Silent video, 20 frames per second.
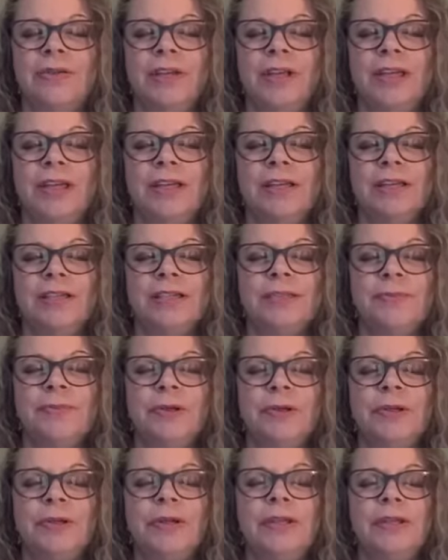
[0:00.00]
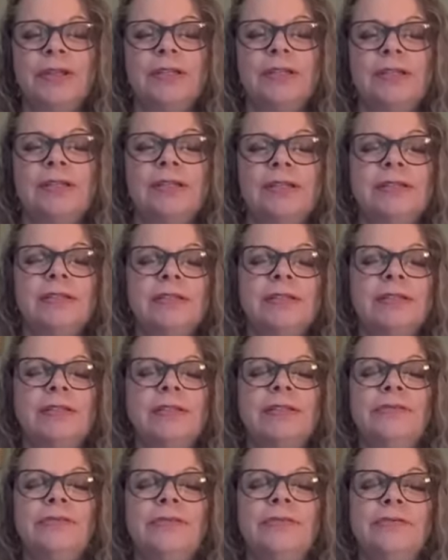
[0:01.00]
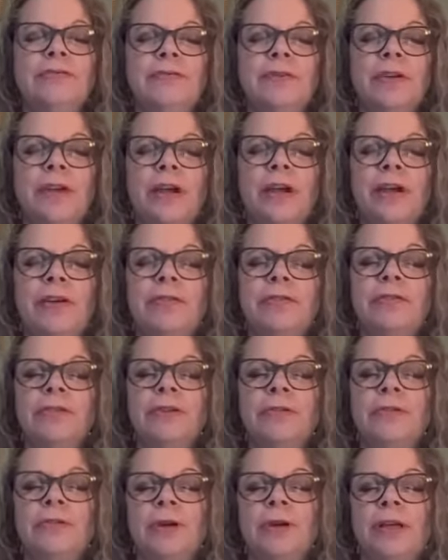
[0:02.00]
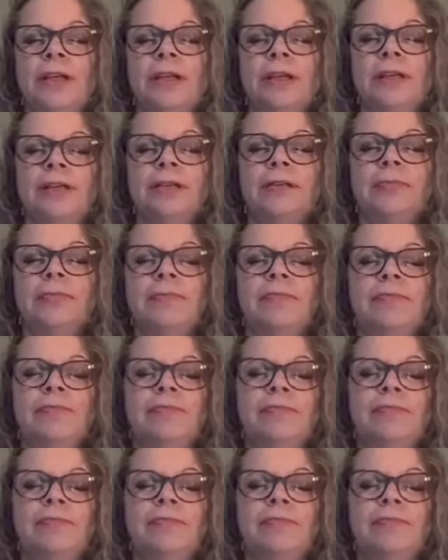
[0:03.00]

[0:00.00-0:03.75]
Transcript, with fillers: Reiki experience is different for everyone.